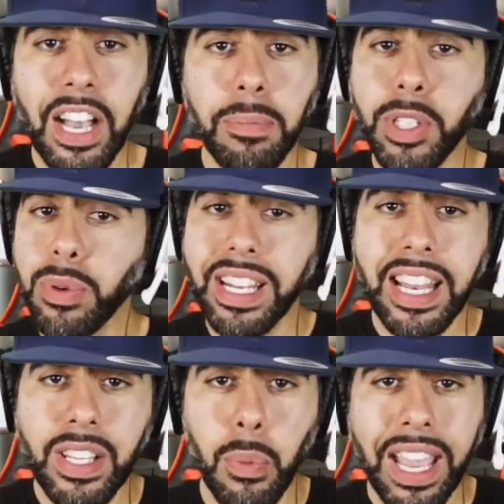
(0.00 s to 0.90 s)
helped you in
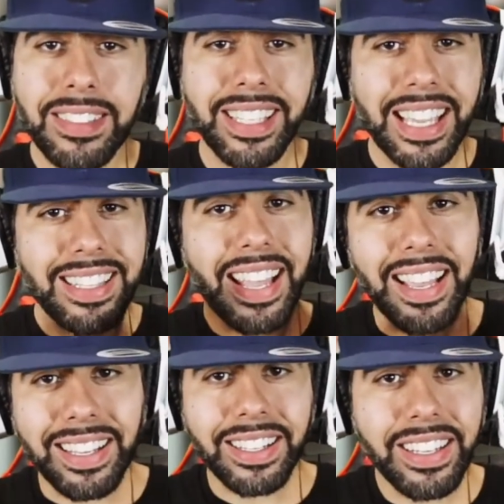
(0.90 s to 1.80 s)
any way to get
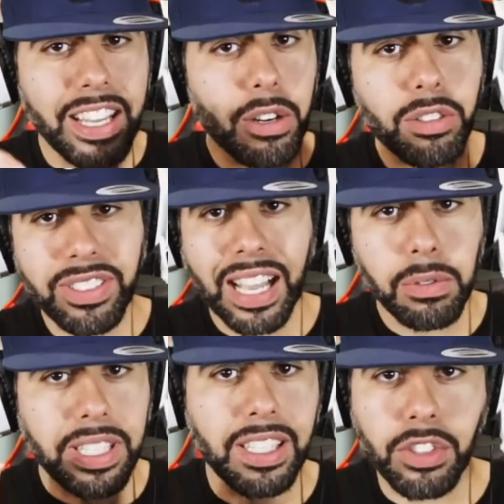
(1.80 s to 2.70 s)
that clear
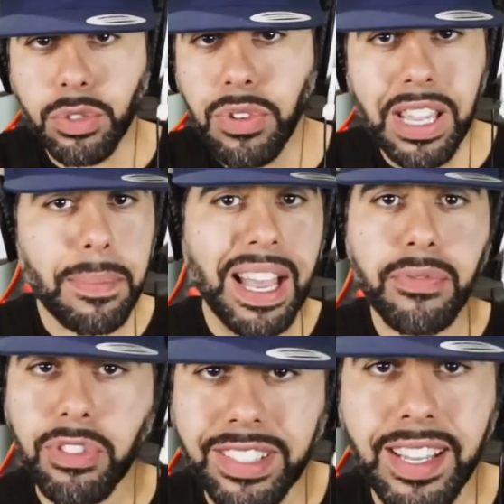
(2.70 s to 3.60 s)
sounding stream
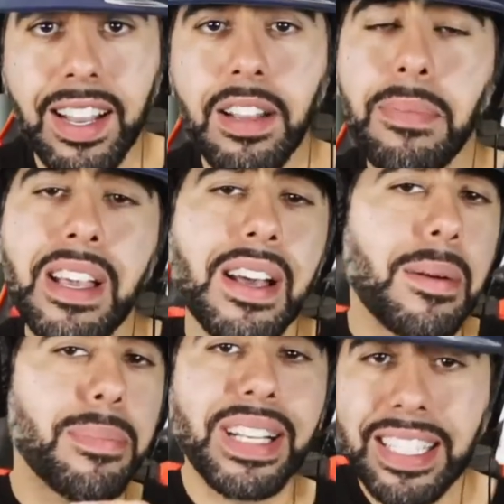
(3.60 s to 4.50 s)
every time,
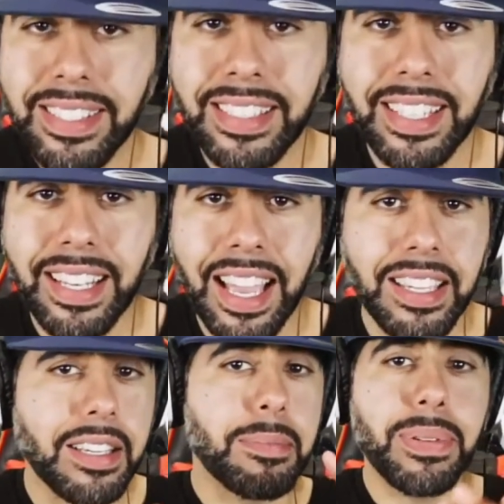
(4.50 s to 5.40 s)
please hit the
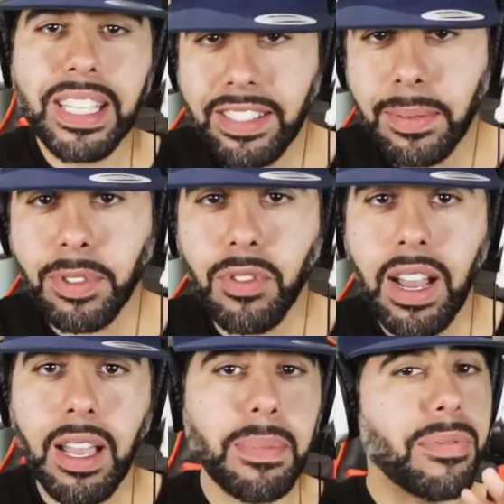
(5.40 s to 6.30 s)
like, please
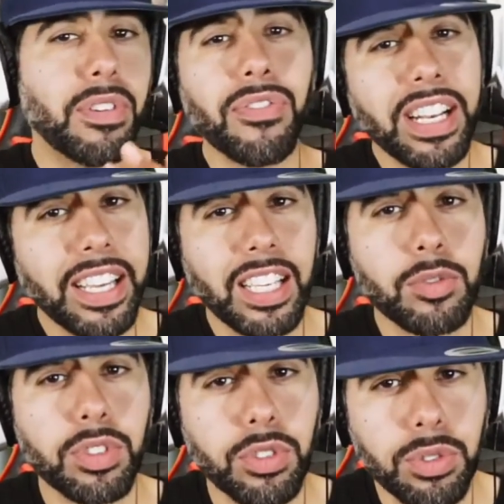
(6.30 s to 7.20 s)
subscribe. If you're feeling
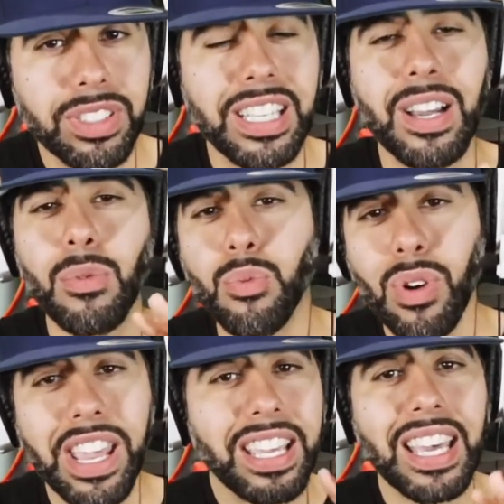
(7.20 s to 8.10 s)
extra juicy,
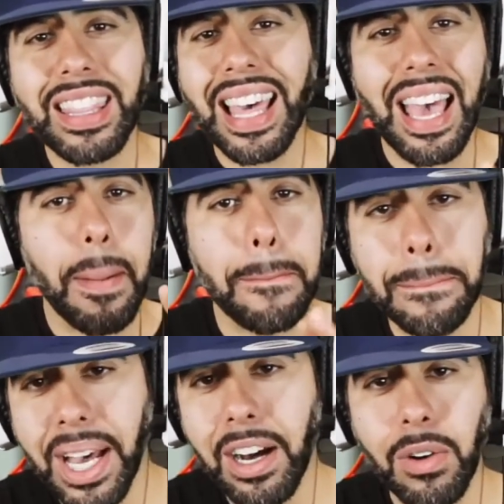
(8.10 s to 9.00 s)
ring
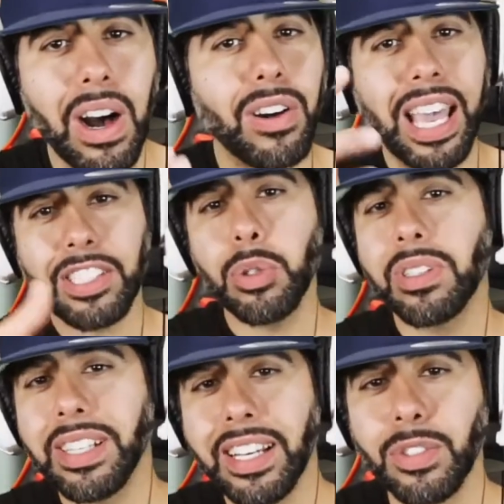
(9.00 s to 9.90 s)
that bell. I'll catch you
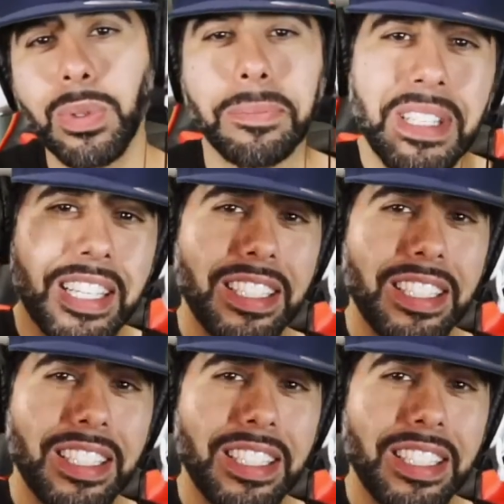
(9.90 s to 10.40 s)
on the next one.